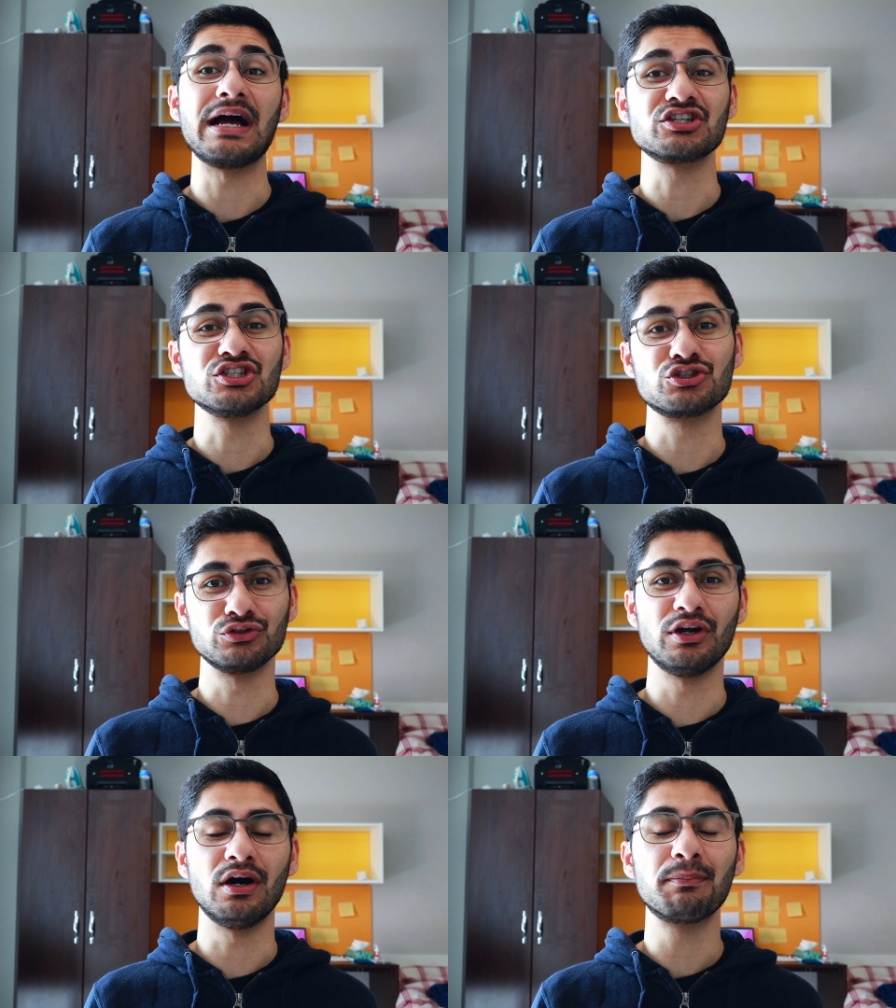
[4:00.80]
actually
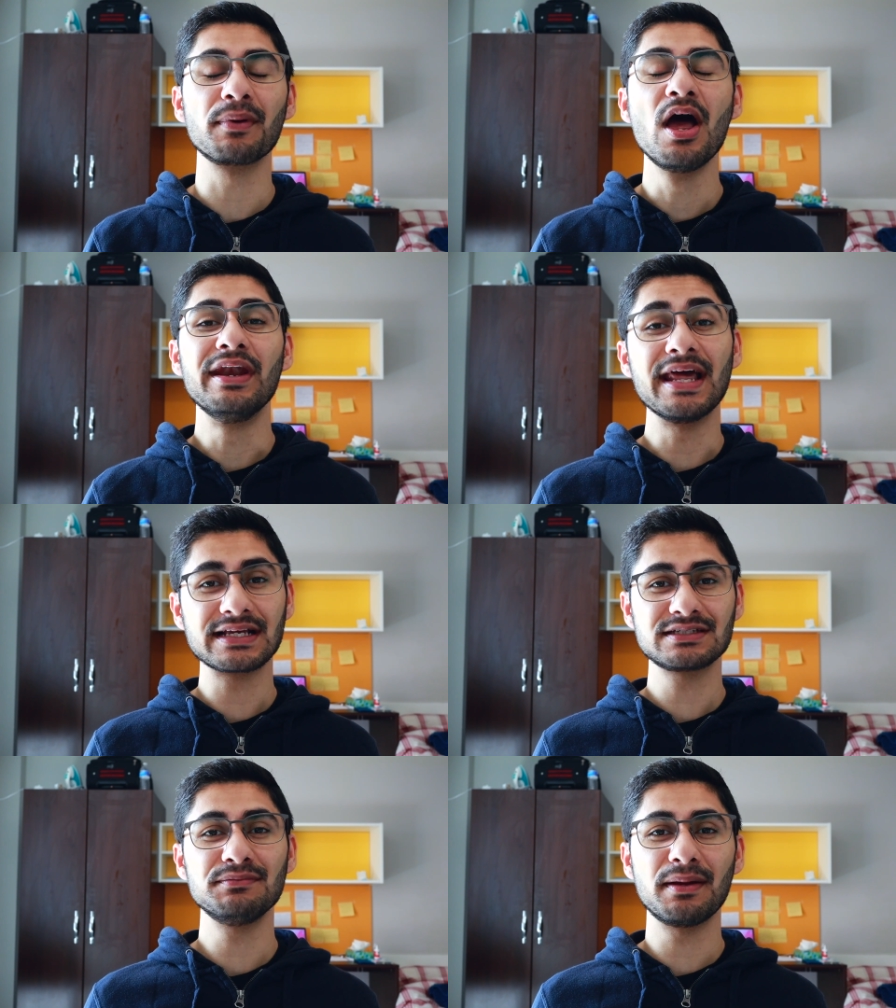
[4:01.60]
stood up,
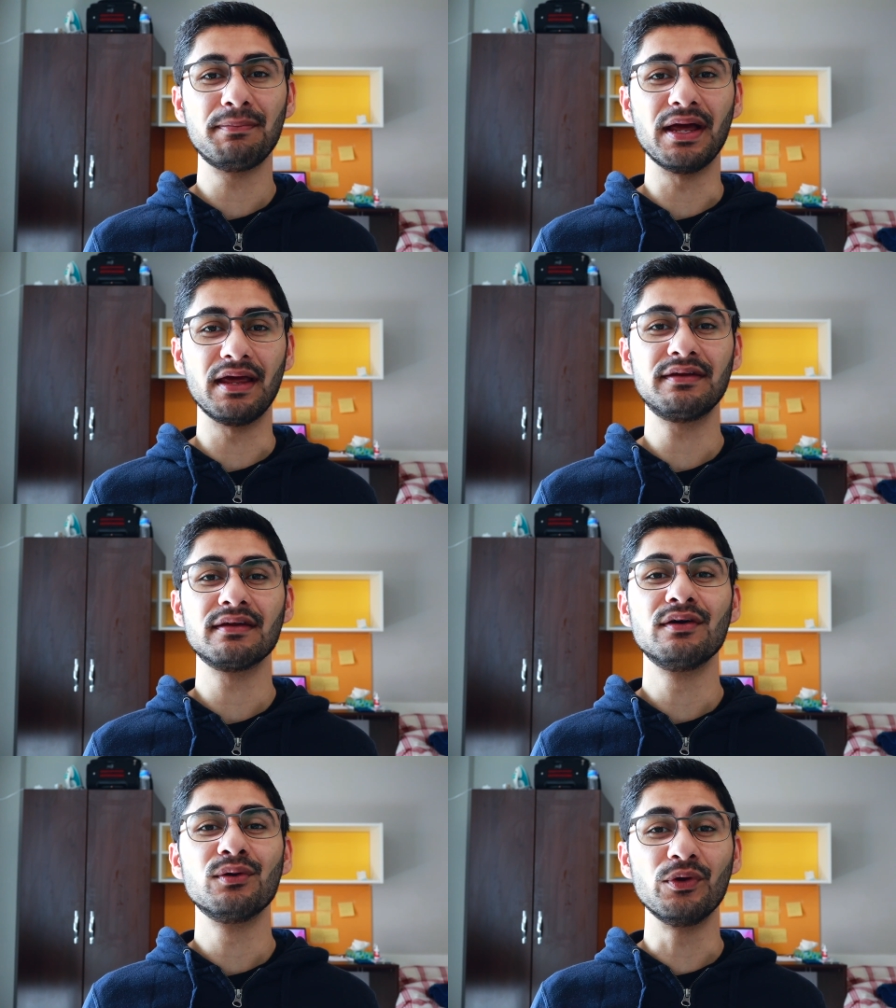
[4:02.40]
next to my bed
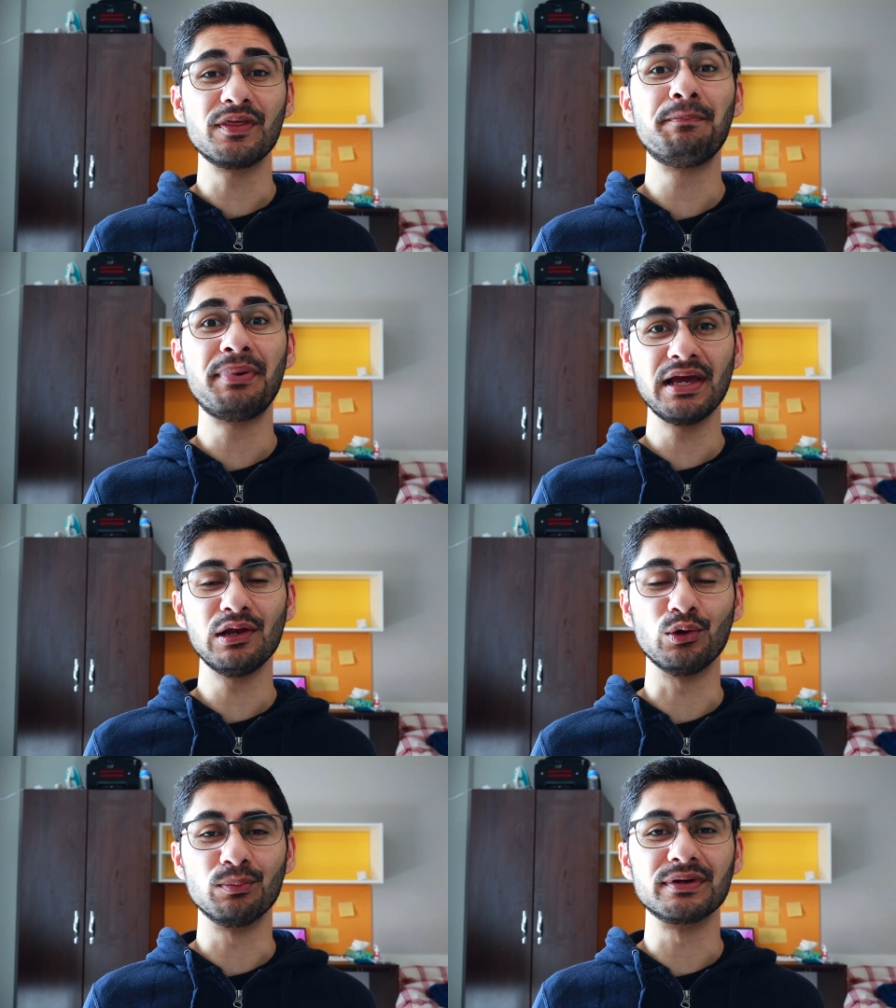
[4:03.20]
with a
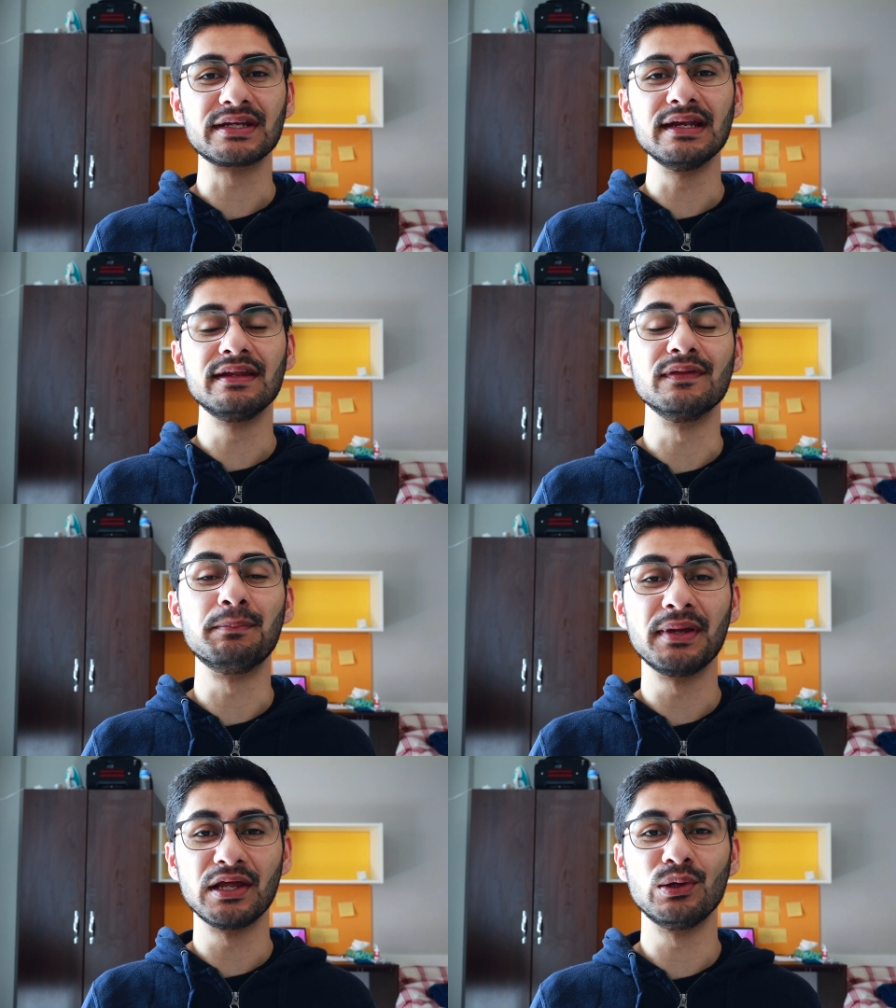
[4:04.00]
pillow, pretending the
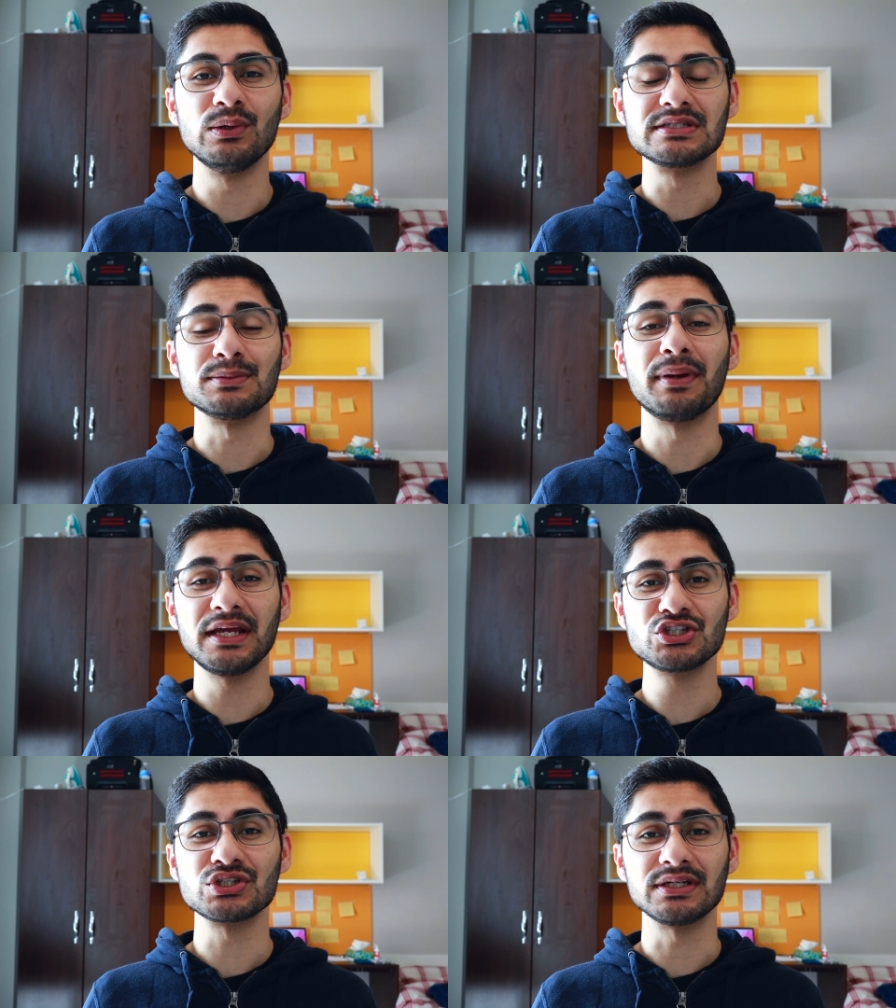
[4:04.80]
pillow is a
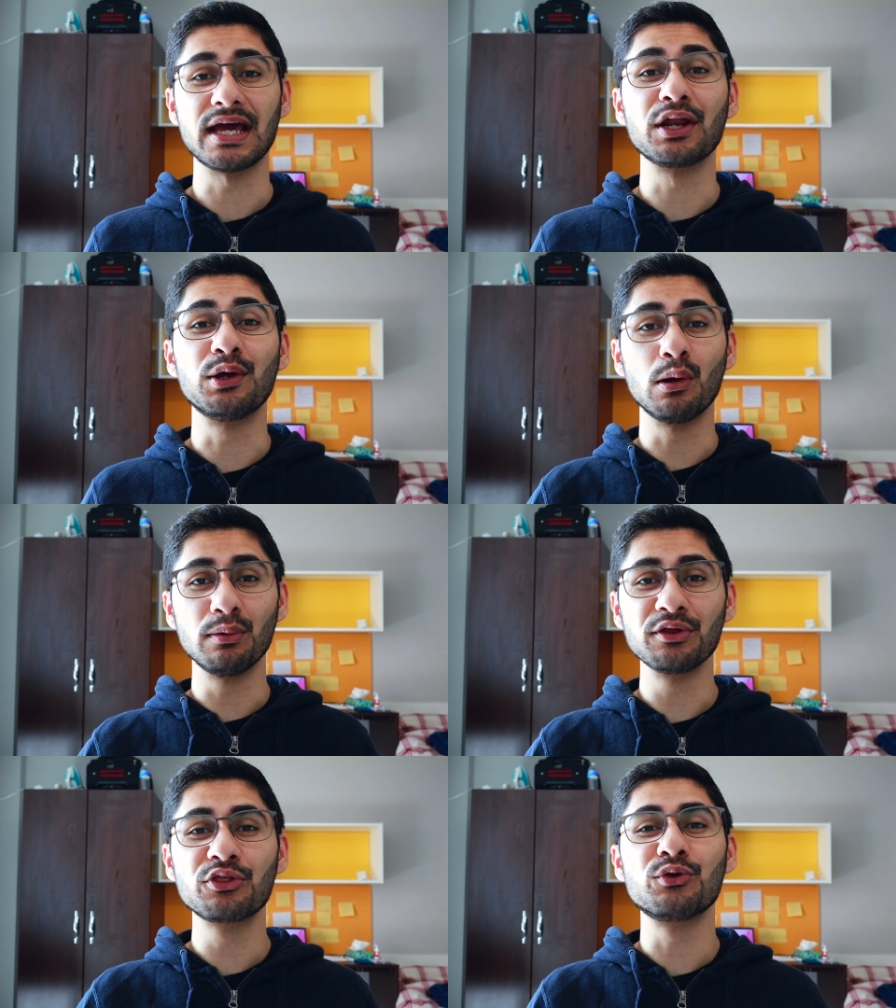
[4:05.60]
patient, and
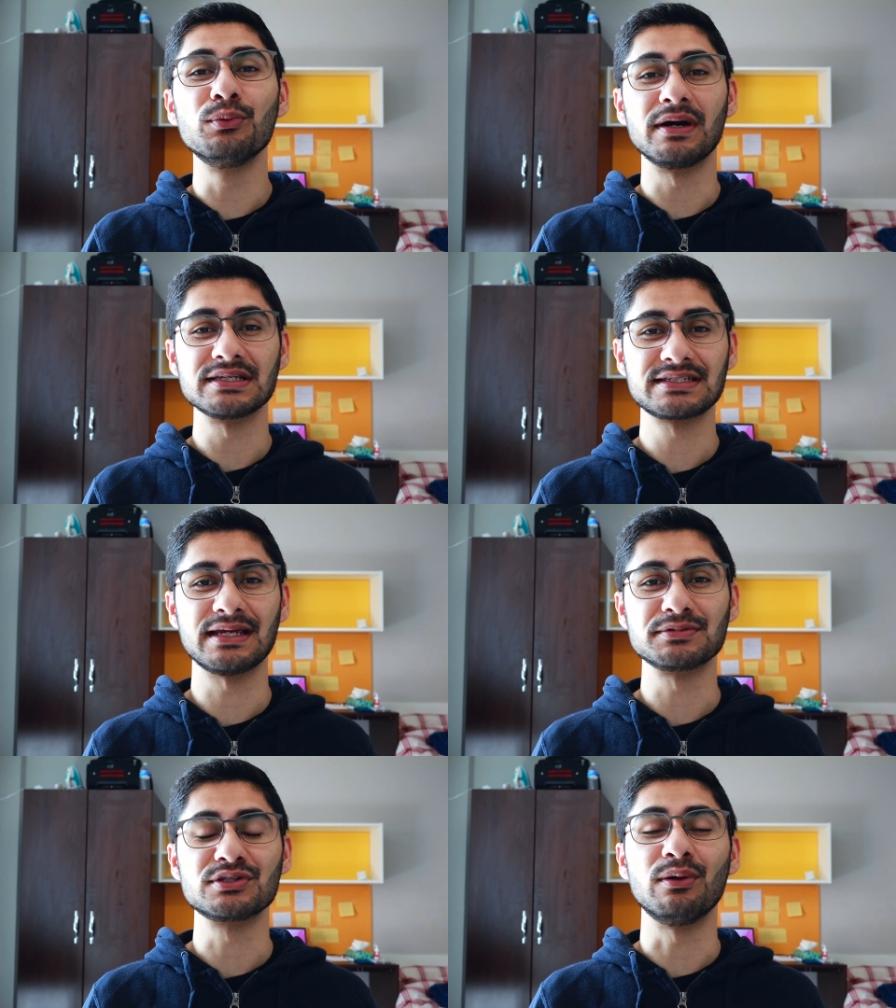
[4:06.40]
going through my
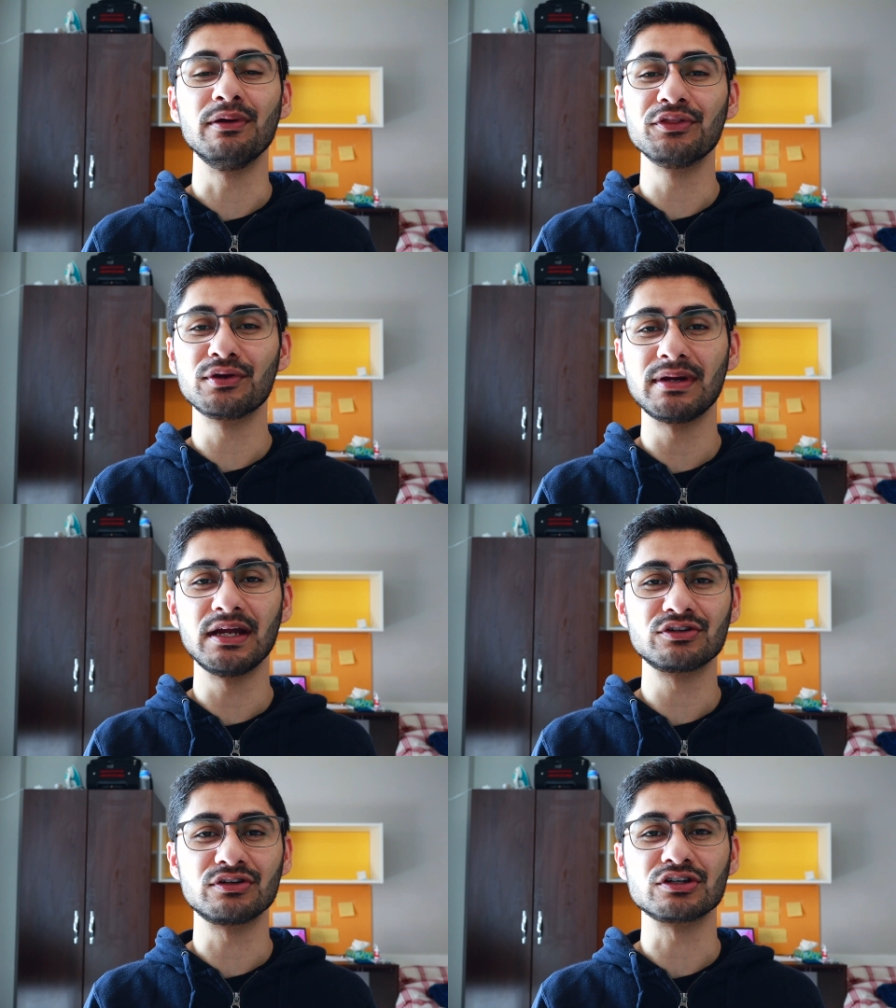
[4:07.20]
steps, going through my
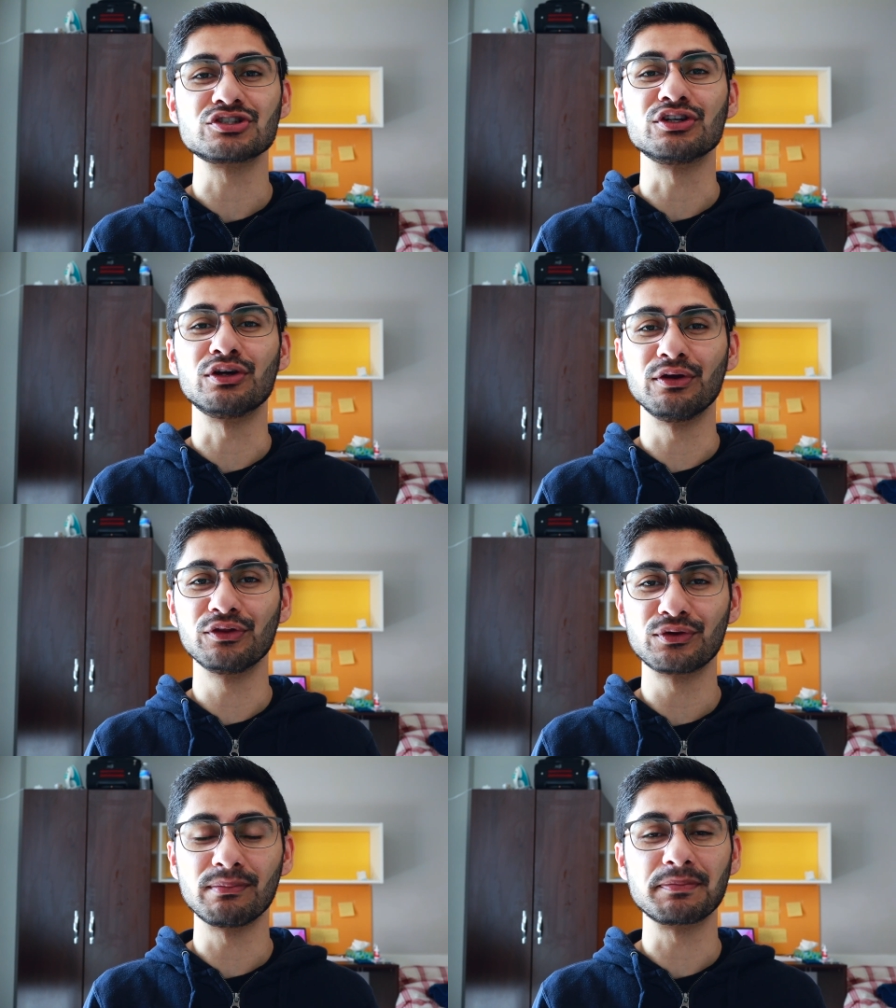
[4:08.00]
introduction,
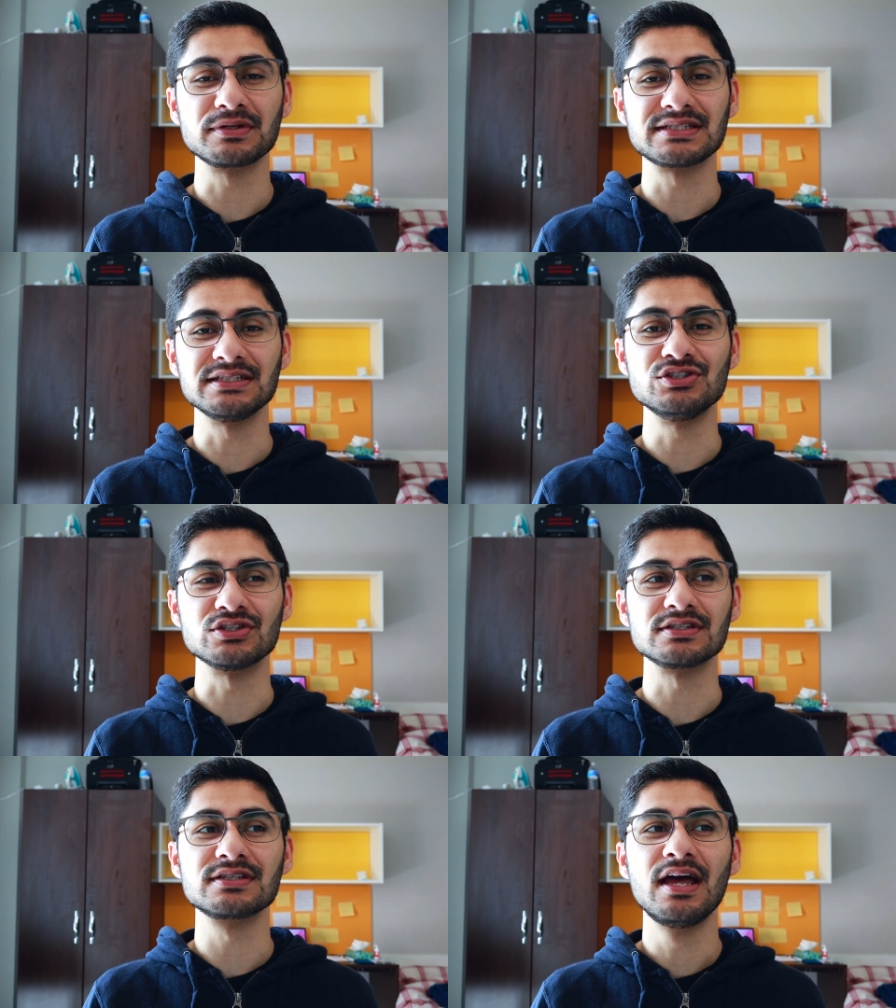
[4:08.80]
going through my procedures,